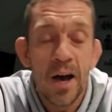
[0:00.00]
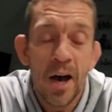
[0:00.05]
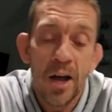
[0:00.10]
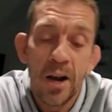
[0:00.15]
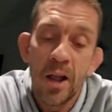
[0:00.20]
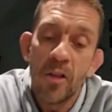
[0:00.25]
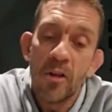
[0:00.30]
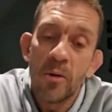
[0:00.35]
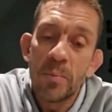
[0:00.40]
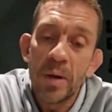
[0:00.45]

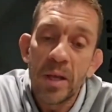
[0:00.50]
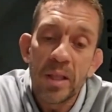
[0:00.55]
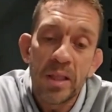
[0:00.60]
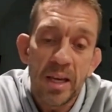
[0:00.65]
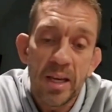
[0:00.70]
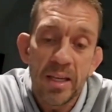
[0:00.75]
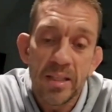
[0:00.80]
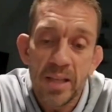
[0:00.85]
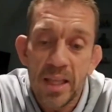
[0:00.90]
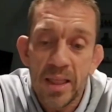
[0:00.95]
another big
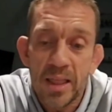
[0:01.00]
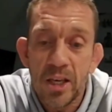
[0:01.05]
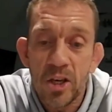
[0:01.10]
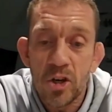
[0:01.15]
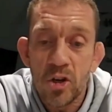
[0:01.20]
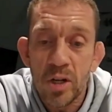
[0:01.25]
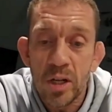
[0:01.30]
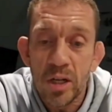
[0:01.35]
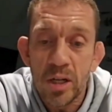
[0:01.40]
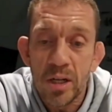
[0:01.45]
thing is I
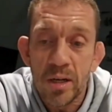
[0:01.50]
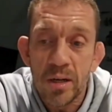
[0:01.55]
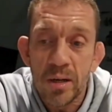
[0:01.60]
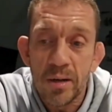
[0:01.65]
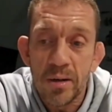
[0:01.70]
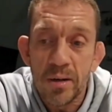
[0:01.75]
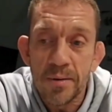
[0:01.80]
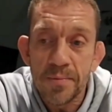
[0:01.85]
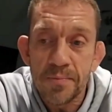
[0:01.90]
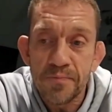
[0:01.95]
think you need
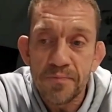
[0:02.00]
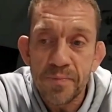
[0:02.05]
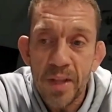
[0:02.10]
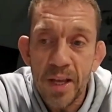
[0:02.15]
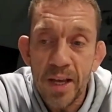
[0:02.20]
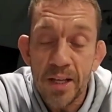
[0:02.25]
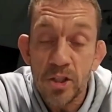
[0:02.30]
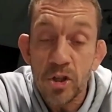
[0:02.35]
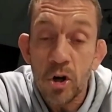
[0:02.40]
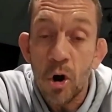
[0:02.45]
to,
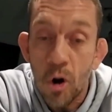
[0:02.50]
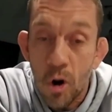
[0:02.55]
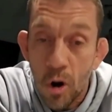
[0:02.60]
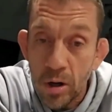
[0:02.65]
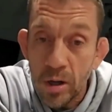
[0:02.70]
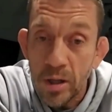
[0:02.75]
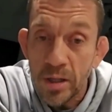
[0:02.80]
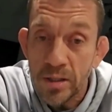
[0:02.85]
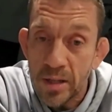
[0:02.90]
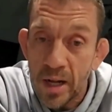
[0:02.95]
it's
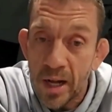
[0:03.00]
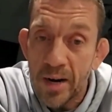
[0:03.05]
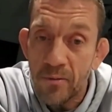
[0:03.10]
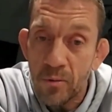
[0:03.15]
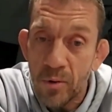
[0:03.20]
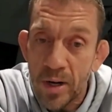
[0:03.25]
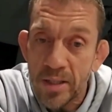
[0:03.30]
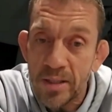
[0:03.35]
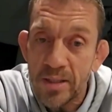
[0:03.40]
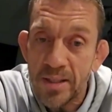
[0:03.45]
hard because not
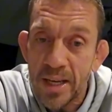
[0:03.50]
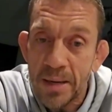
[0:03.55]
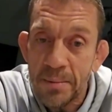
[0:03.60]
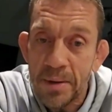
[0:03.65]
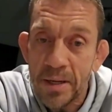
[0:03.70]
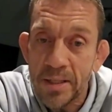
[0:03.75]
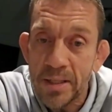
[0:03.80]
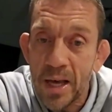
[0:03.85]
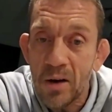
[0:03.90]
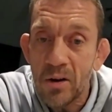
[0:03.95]
everyone has the same
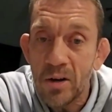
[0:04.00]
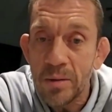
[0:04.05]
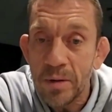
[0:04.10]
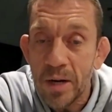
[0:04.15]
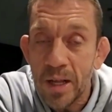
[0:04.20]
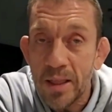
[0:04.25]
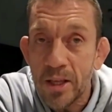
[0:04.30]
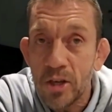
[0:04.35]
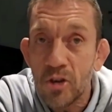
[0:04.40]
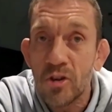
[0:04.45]
mentality,
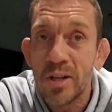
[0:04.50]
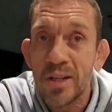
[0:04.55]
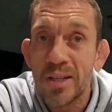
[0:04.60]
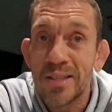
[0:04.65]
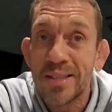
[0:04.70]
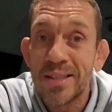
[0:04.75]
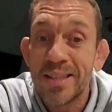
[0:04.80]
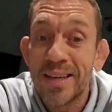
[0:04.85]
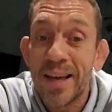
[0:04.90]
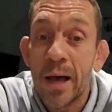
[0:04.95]
but I think you need to
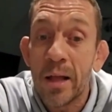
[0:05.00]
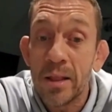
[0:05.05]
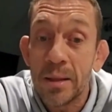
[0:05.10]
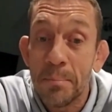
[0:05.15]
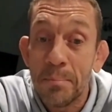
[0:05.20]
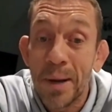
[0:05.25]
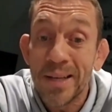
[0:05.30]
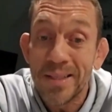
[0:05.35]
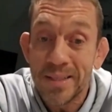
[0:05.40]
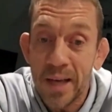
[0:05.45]
seek out
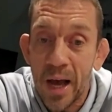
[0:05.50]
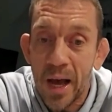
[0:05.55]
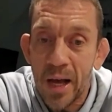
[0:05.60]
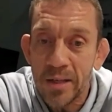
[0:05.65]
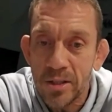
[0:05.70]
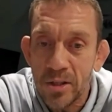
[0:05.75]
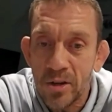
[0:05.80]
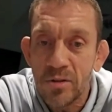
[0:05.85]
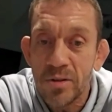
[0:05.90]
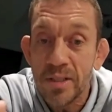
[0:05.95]
the best
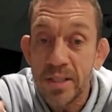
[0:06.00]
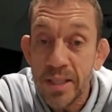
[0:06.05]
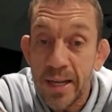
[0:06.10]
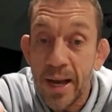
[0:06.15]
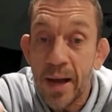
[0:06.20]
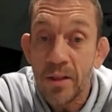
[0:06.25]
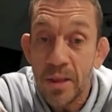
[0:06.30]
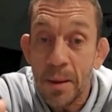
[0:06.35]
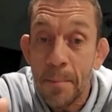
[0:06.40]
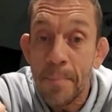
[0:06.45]
guys,
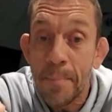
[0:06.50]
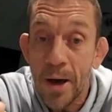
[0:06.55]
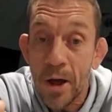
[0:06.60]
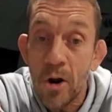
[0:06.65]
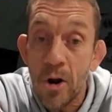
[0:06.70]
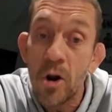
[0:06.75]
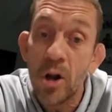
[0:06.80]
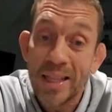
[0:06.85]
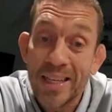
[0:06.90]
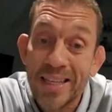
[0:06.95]
seek out
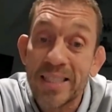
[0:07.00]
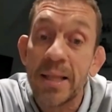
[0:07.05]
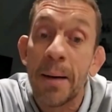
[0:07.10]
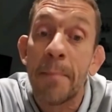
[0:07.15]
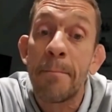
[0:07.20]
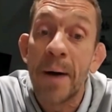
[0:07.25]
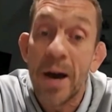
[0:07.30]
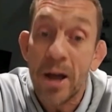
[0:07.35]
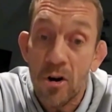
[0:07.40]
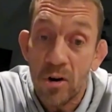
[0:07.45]
at least
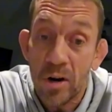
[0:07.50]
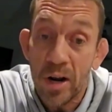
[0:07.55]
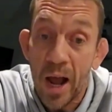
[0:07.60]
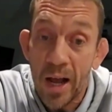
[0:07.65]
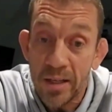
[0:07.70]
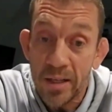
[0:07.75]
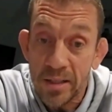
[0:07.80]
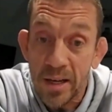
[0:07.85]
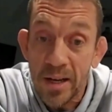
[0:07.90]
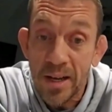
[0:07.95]
the better
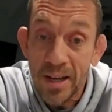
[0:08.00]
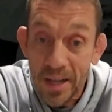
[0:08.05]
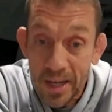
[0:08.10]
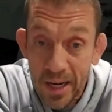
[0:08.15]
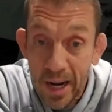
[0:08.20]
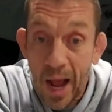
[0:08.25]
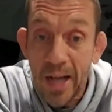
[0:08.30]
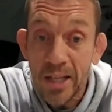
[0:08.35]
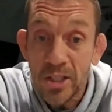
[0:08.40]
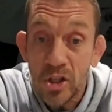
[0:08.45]
guys
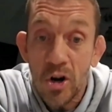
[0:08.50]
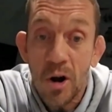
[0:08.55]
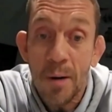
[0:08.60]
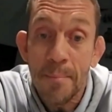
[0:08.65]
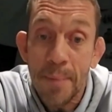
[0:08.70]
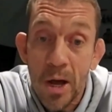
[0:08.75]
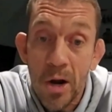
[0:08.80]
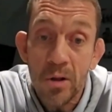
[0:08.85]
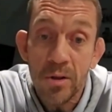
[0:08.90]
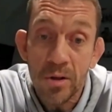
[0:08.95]
that are
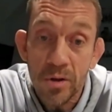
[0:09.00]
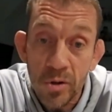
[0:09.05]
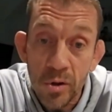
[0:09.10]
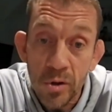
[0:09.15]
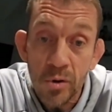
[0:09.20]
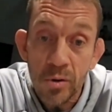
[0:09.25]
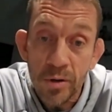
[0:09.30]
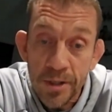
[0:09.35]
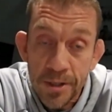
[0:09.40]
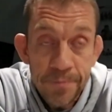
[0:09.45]
better than
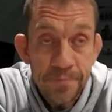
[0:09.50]
you.